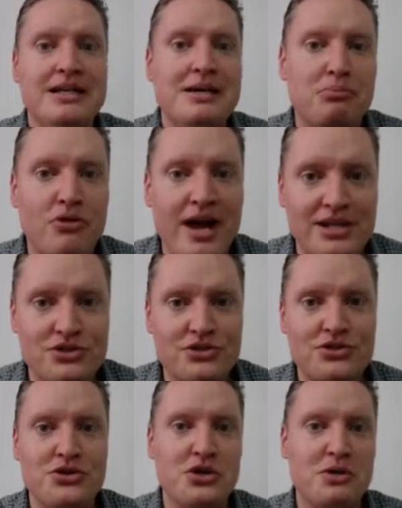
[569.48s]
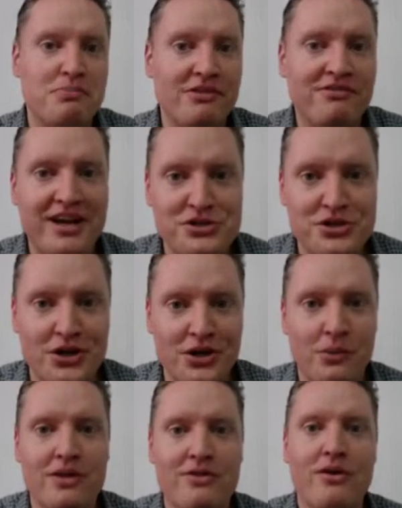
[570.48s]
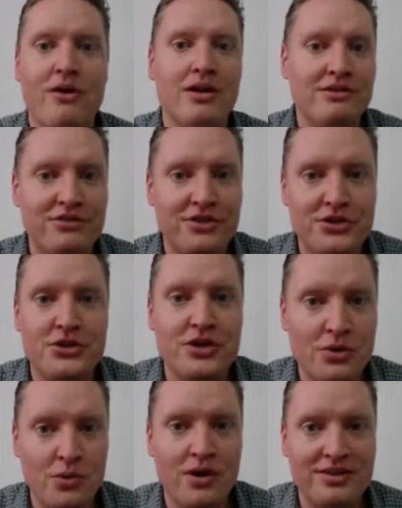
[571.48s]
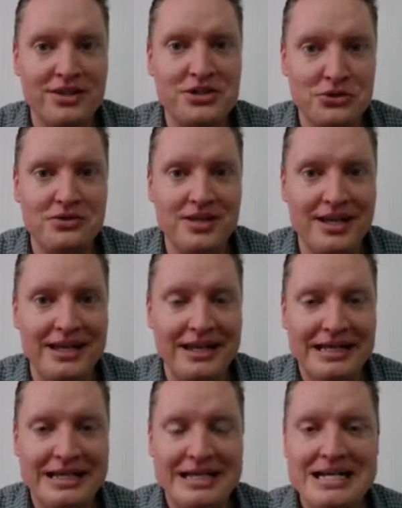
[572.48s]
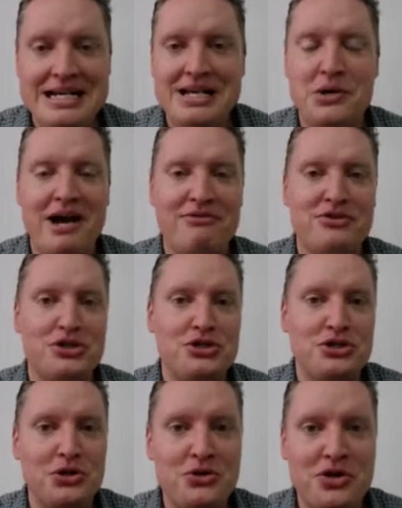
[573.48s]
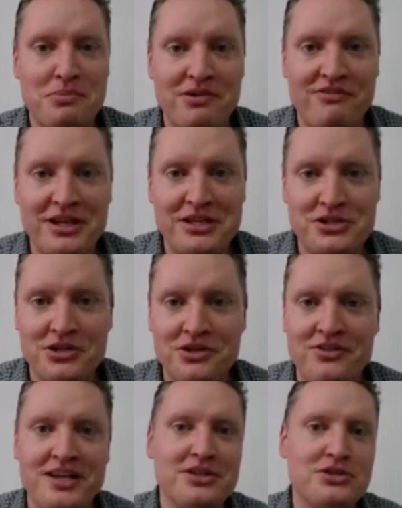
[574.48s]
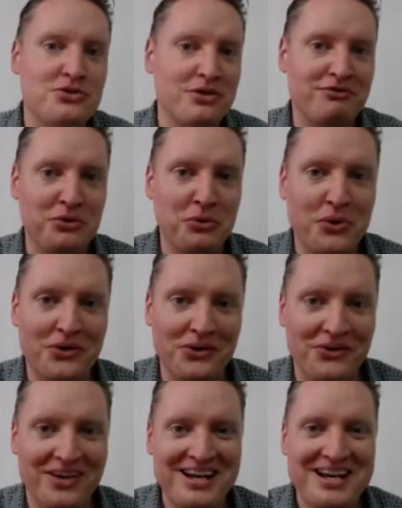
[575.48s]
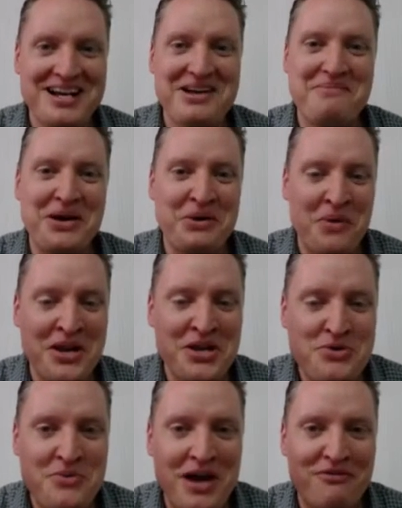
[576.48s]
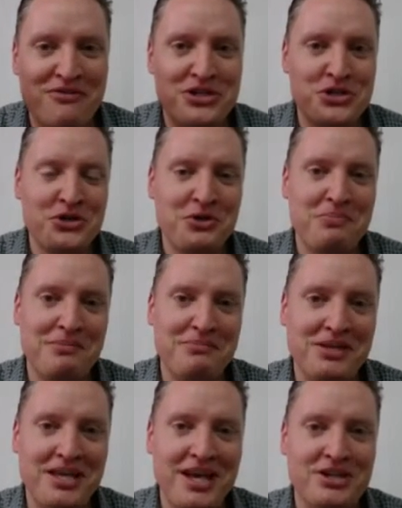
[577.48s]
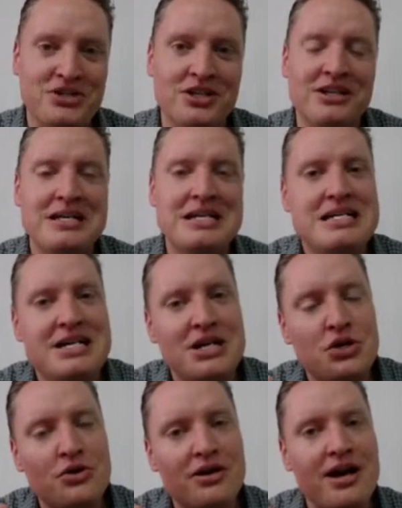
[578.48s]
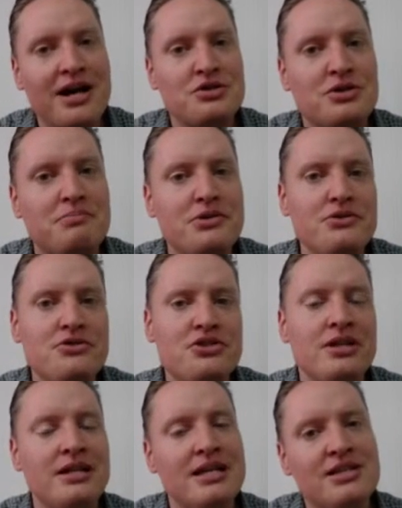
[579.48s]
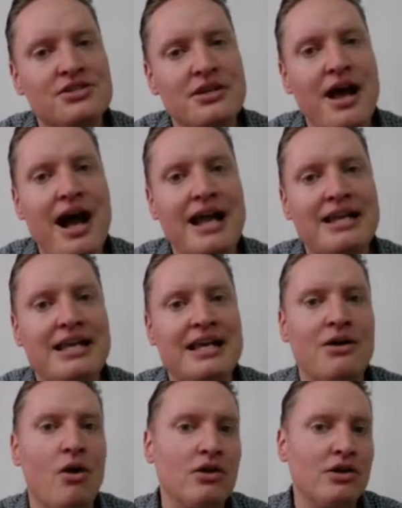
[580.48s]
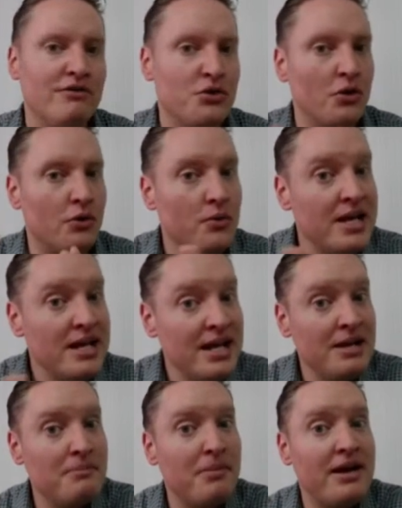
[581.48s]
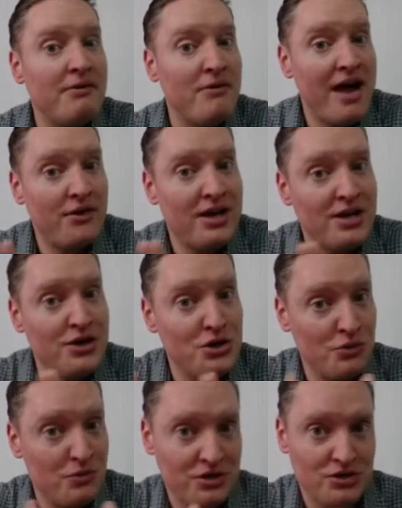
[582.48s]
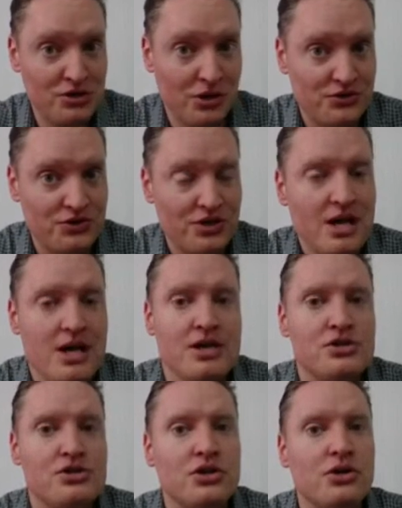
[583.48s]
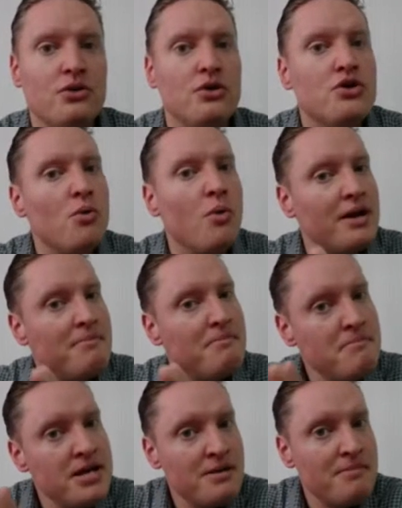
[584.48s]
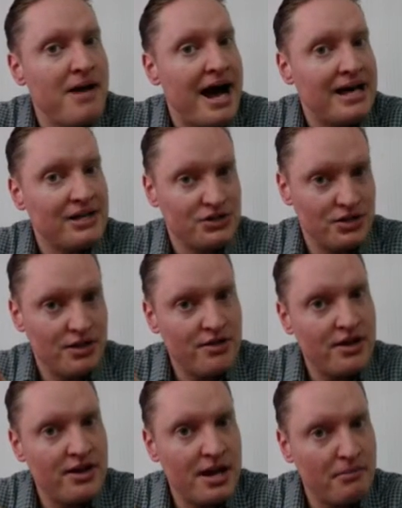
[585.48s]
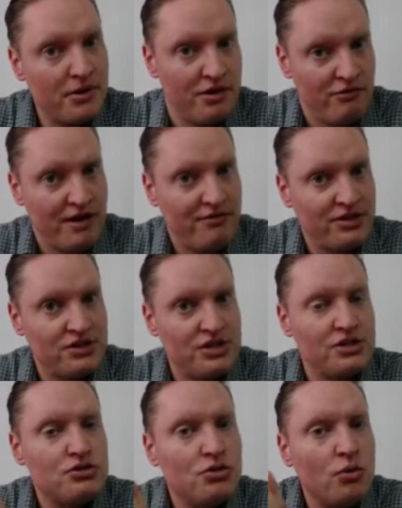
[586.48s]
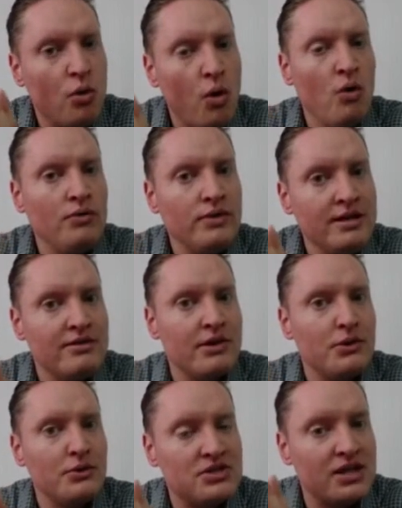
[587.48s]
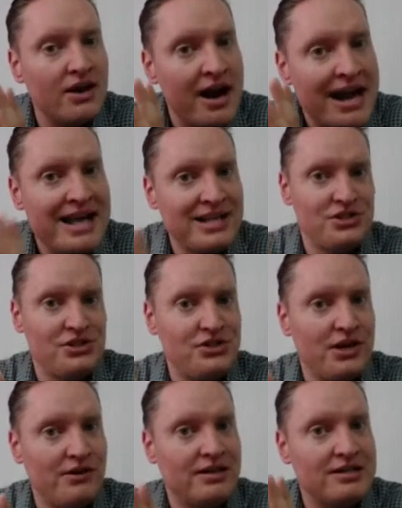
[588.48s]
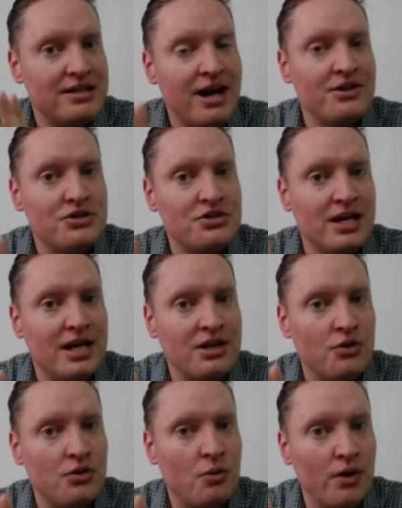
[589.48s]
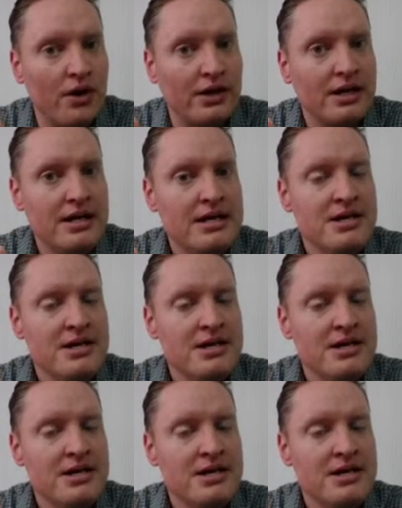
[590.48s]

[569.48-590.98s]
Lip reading: impress your professor with all of the dirty work that you did. You have to show your professor the history of the world. But when you write for journal publication, your contribution is not in all of your reading, but rather in your results. So you want to minimize the number of references to only those that are necessary to understand your work.